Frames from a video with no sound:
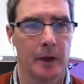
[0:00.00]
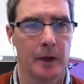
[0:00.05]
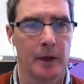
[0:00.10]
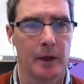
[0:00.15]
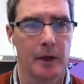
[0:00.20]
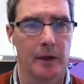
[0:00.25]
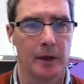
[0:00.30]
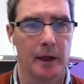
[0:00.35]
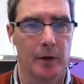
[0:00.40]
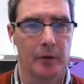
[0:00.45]

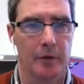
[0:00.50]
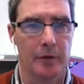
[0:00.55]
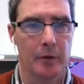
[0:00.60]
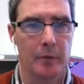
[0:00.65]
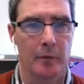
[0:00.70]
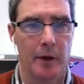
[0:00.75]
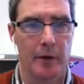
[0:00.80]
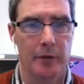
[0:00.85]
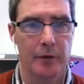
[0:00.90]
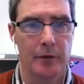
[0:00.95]
Now if the
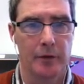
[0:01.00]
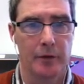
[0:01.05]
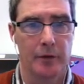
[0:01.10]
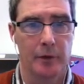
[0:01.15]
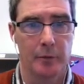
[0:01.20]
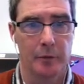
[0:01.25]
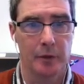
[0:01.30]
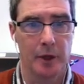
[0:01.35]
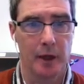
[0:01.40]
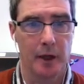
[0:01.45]
month is
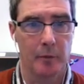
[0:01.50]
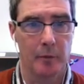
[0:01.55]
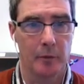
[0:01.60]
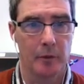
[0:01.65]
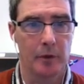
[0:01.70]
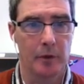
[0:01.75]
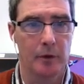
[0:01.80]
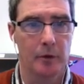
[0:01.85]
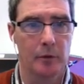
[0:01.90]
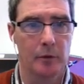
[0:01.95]

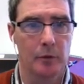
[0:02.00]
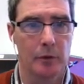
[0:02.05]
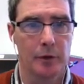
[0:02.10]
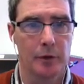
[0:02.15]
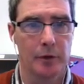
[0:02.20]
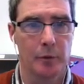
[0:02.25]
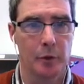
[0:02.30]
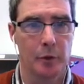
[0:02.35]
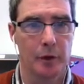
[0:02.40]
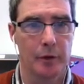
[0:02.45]
September, we're going to
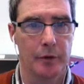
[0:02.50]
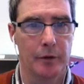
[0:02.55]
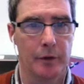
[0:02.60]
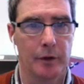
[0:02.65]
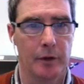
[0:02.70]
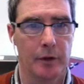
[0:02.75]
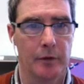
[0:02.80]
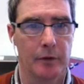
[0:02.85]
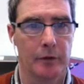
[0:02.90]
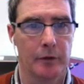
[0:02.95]
print
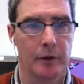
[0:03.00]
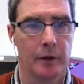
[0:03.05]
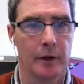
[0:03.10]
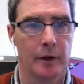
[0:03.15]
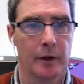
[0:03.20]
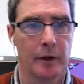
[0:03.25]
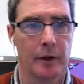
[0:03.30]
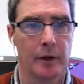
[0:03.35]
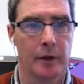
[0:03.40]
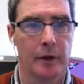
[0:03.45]
this.
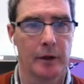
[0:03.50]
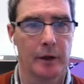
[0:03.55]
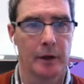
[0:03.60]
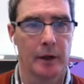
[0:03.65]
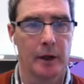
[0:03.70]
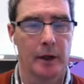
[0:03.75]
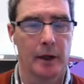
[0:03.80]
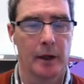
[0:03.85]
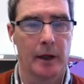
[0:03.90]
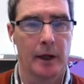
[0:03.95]

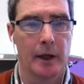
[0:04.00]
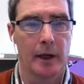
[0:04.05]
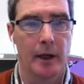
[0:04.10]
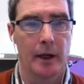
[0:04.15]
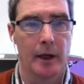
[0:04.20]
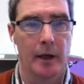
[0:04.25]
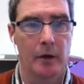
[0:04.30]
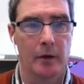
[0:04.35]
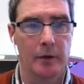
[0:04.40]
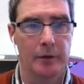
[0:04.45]

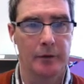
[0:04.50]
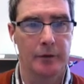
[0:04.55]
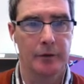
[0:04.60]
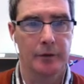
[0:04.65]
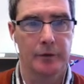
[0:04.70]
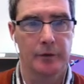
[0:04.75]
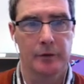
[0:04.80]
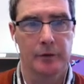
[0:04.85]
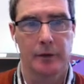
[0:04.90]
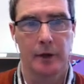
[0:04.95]
Else,
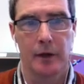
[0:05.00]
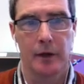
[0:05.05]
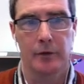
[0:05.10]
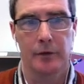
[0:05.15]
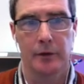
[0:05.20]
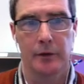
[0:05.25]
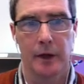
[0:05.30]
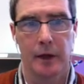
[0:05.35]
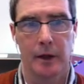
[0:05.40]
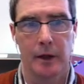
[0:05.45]
as an
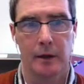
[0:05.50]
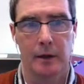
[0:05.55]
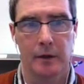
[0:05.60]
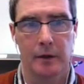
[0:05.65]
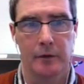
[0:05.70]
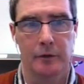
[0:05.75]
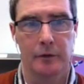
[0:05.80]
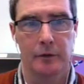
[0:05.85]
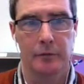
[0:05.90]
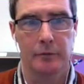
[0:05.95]

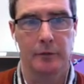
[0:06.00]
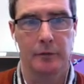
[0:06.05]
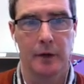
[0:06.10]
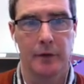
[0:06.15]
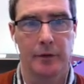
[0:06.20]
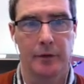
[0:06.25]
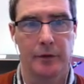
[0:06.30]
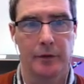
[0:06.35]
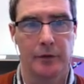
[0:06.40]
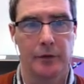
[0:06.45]
elif,
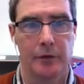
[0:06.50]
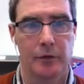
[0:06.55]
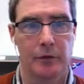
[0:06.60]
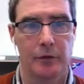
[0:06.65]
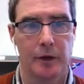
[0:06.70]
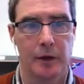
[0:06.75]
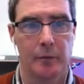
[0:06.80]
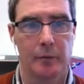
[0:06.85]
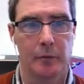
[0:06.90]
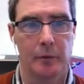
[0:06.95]
month is
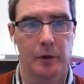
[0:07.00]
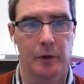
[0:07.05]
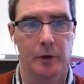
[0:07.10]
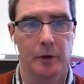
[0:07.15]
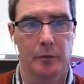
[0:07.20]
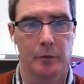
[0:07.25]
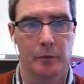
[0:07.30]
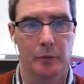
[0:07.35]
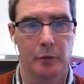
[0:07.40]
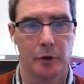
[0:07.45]
November,
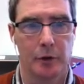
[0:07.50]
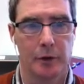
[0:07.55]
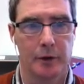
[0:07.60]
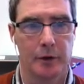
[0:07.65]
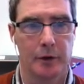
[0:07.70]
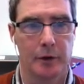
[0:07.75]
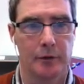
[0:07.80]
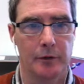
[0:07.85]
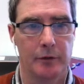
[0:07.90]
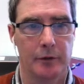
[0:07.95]
print
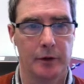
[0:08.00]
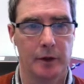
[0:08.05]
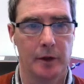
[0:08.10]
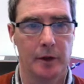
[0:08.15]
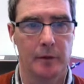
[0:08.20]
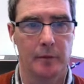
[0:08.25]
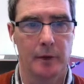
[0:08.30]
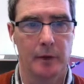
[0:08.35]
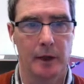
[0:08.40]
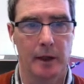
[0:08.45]
nice
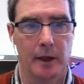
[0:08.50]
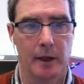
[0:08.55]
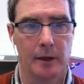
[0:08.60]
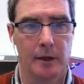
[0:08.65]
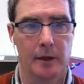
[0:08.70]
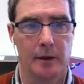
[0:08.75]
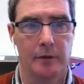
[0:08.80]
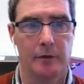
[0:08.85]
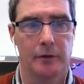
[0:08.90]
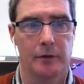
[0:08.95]
job.
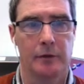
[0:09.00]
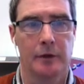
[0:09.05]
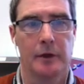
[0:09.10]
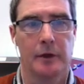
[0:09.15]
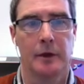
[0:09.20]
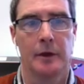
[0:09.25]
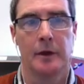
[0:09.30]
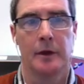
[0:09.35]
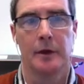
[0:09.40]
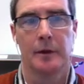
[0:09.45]
Elif,
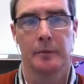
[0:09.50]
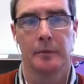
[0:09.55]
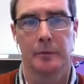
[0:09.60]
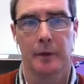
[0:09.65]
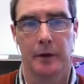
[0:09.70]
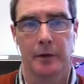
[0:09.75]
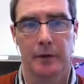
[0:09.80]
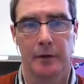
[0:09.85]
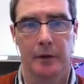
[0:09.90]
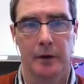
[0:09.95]

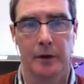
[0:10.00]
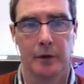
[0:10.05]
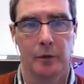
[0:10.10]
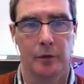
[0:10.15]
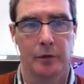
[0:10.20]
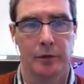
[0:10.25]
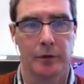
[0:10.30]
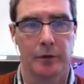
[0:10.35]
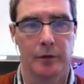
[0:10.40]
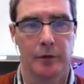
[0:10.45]
month
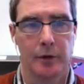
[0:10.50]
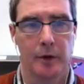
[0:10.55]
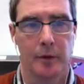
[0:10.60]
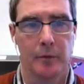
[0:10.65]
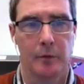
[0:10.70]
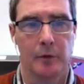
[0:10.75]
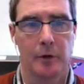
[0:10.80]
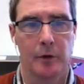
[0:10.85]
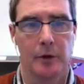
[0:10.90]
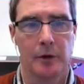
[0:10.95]
equals
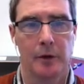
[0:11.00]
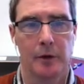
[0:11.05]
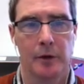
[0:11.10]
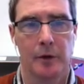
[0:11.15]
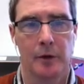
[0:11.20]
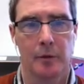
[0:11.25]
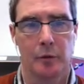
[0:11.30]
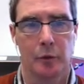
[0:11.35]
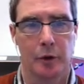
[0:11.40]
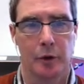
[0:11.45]
December,
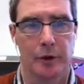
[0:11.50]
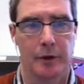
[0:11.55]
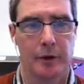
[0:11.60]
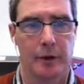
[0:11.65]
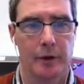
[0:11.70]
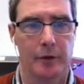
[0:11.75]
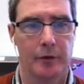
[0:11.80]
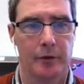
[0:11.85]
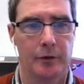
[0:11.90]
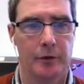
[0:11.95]
print
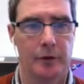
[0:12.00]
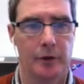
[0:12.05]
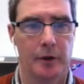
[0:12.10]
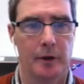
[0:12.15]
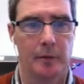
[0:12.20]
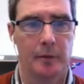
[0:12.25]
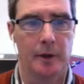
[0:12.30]
nice job.